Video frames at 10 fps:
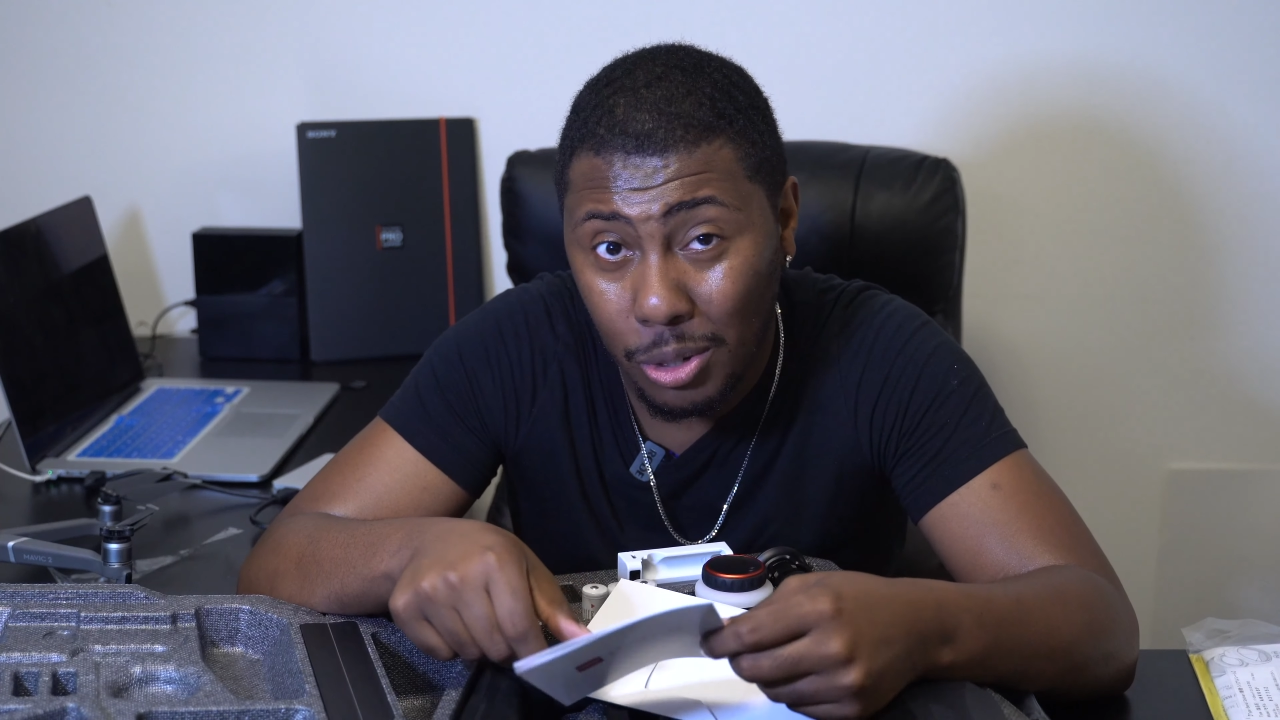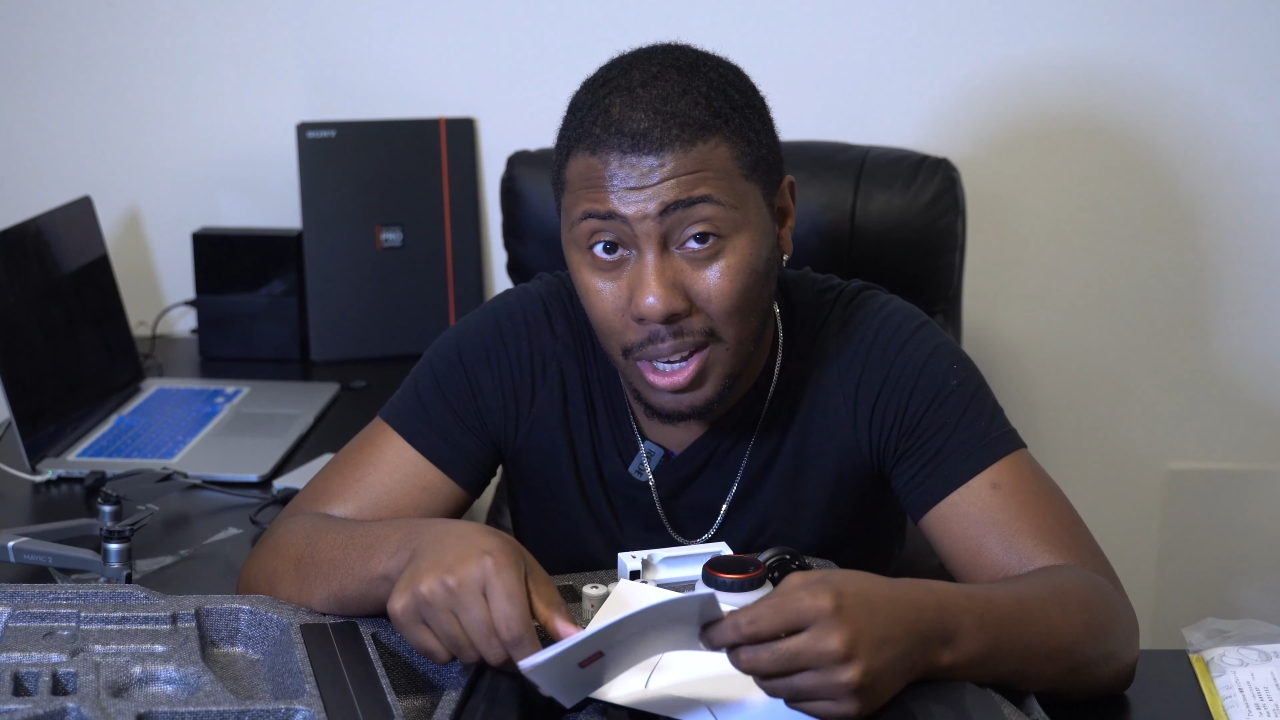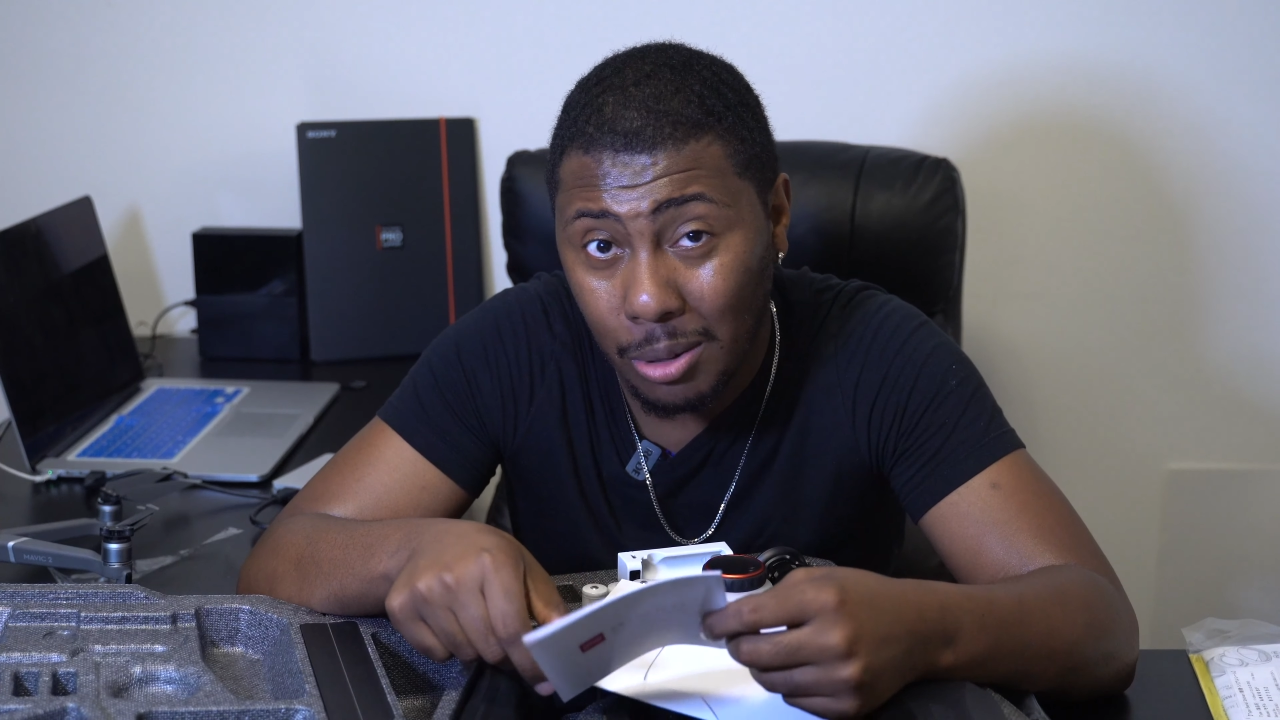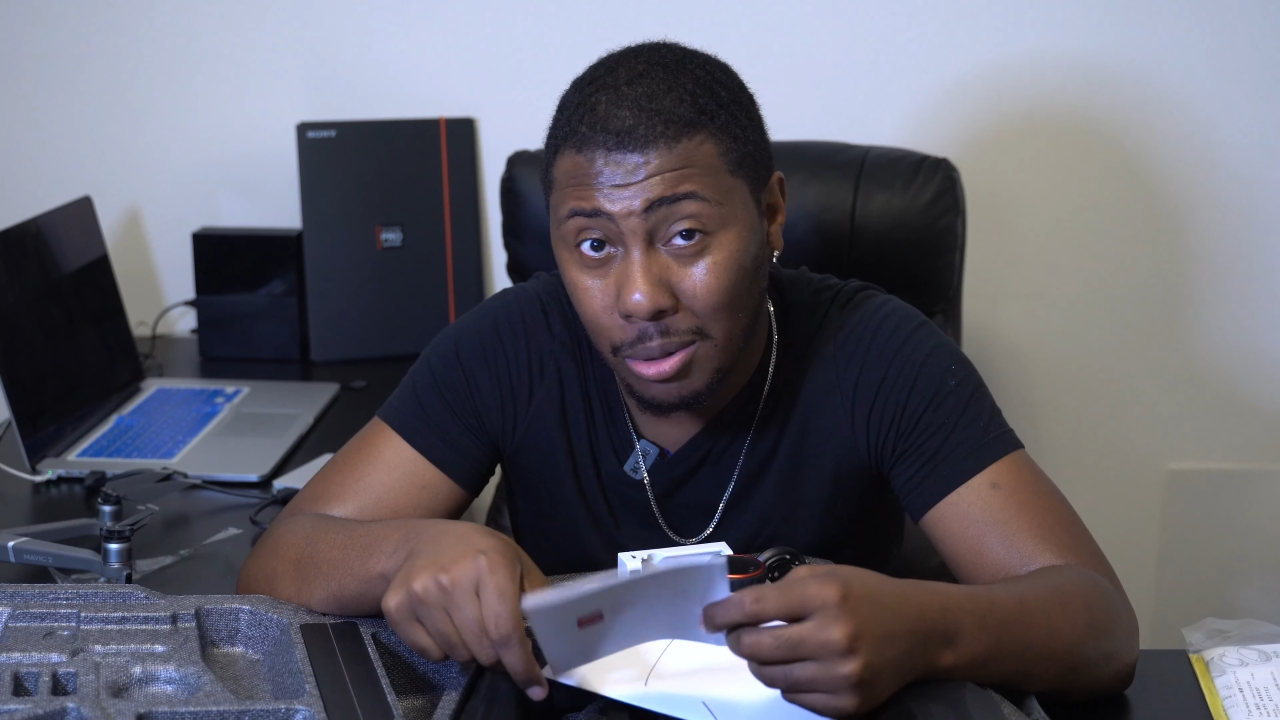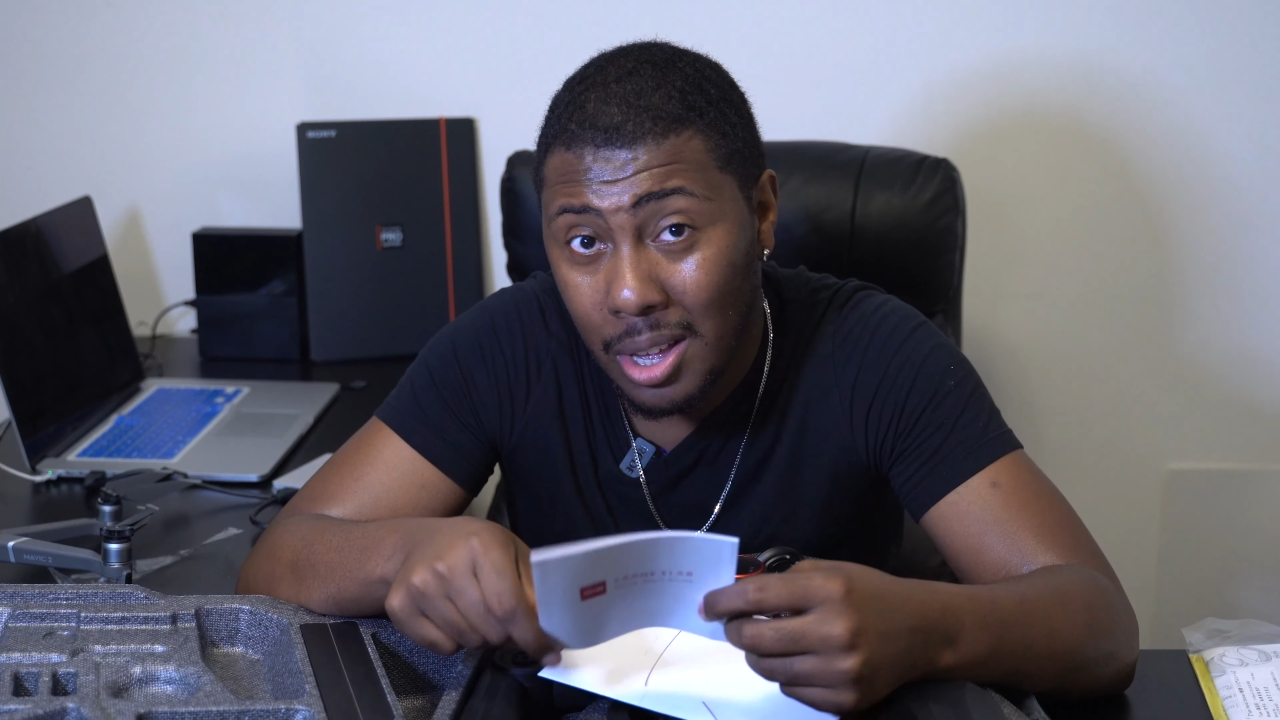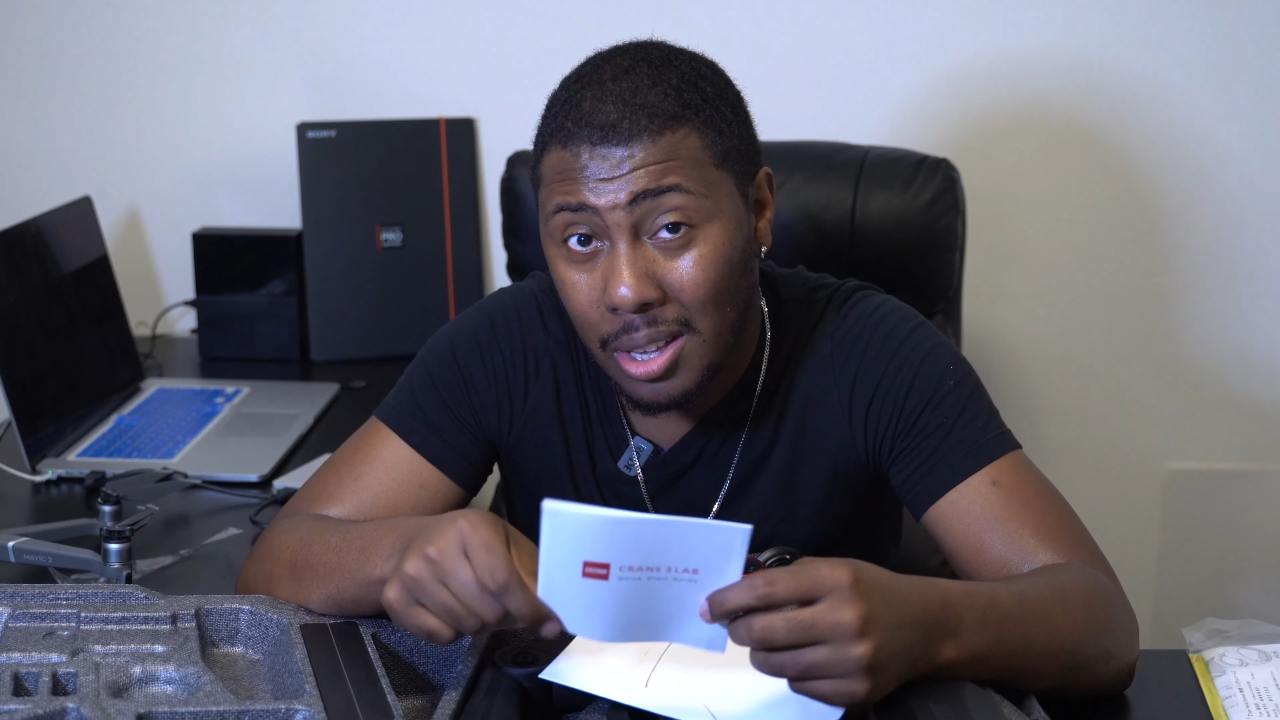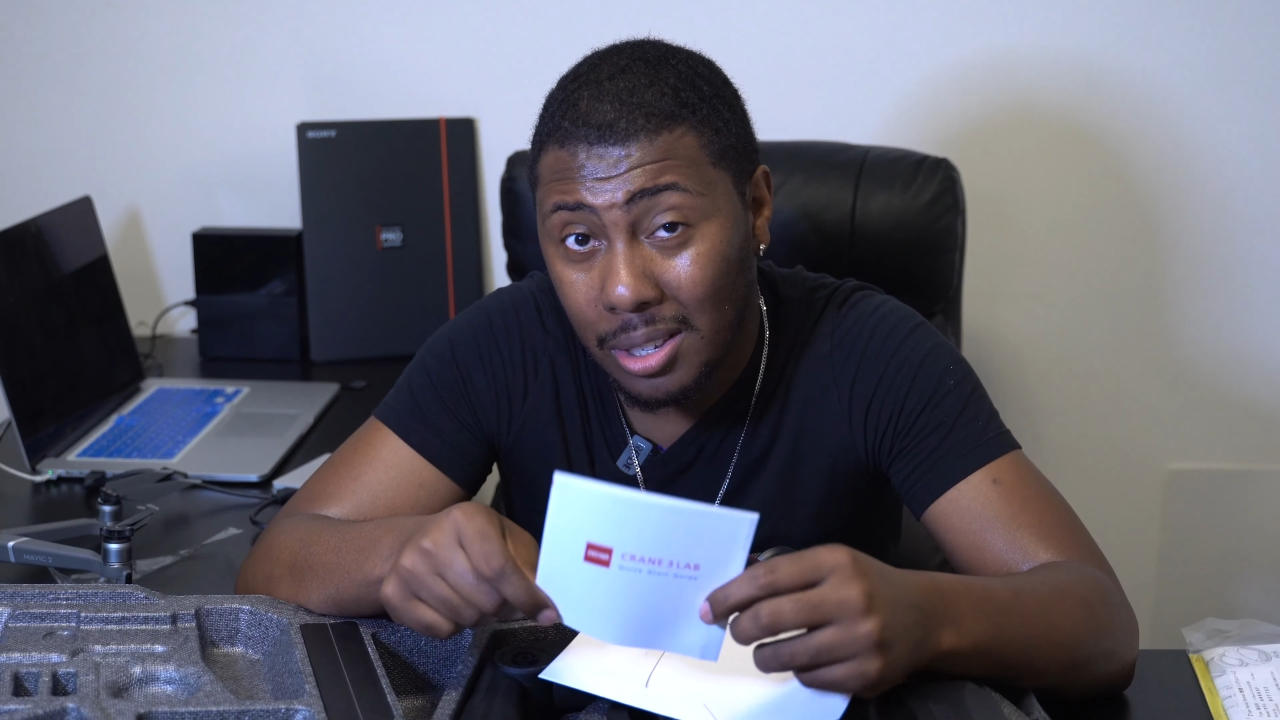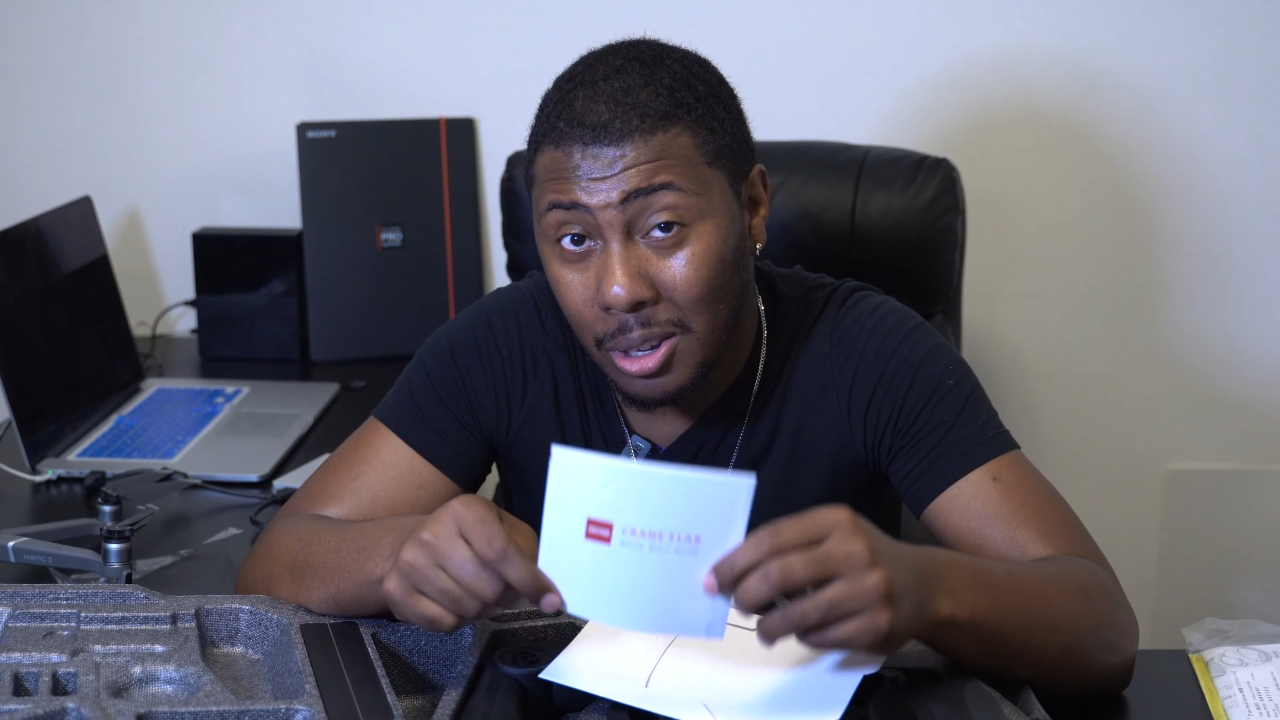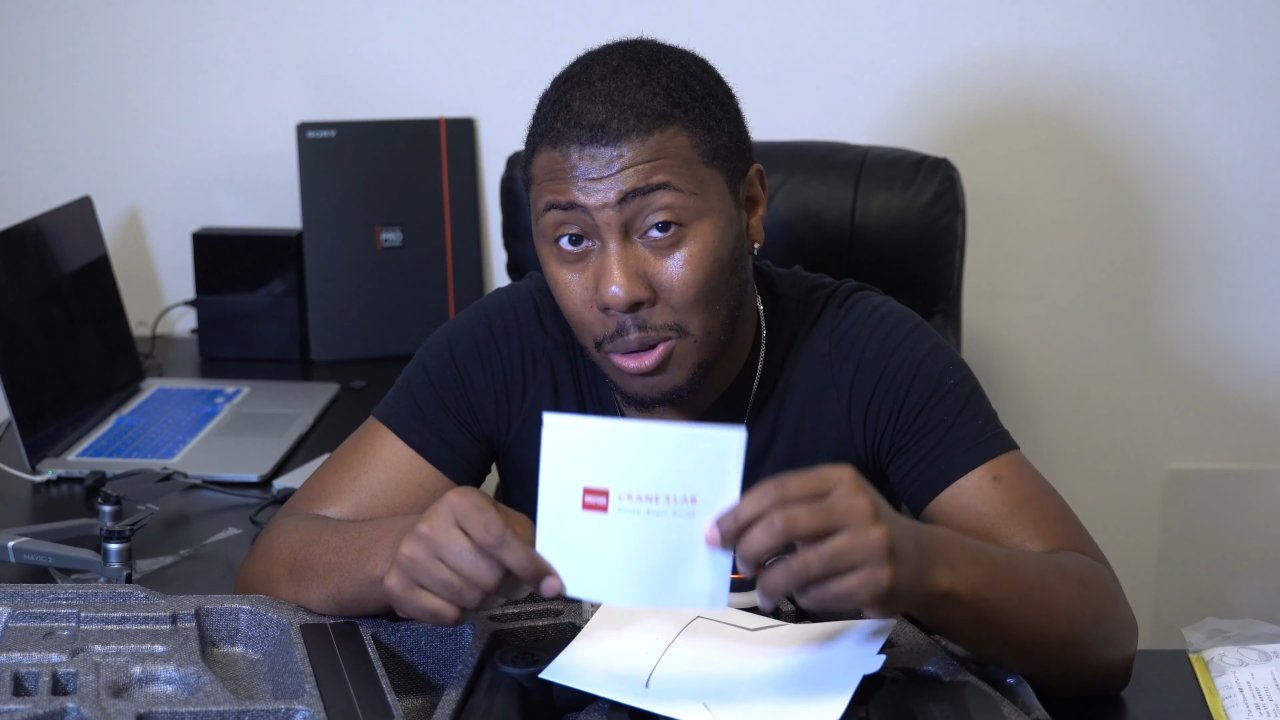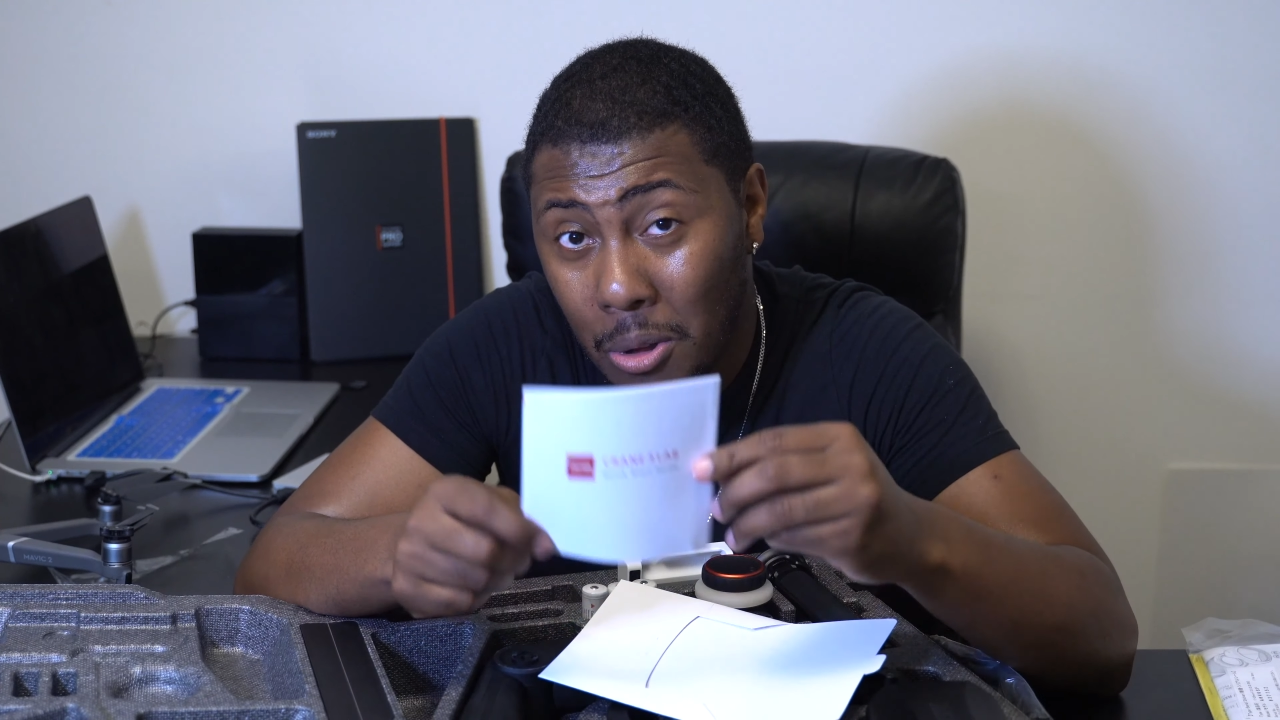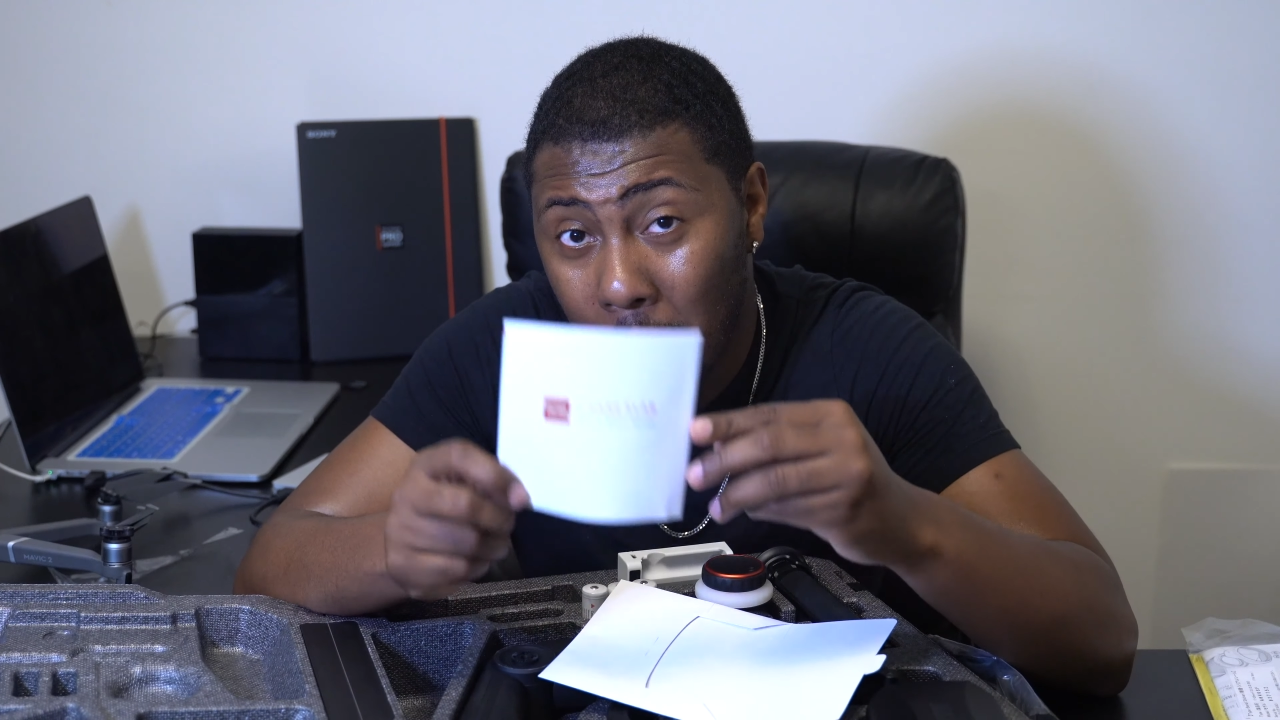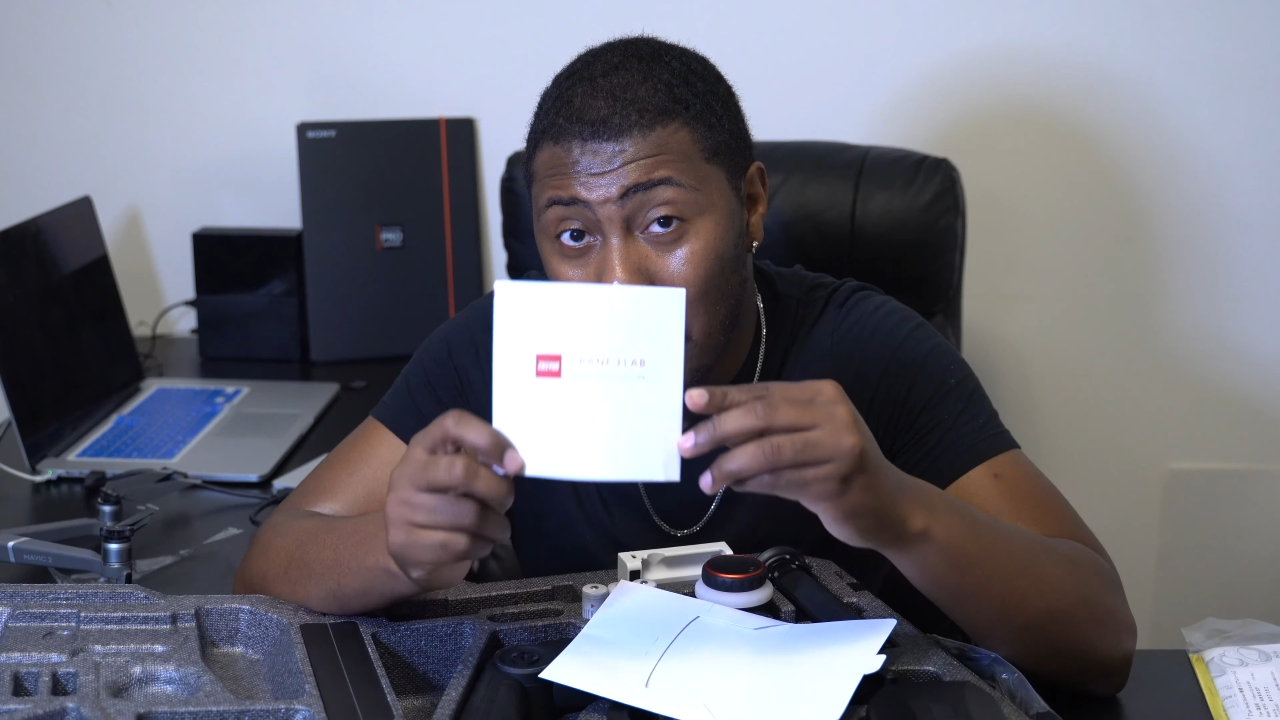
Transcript: channels. So,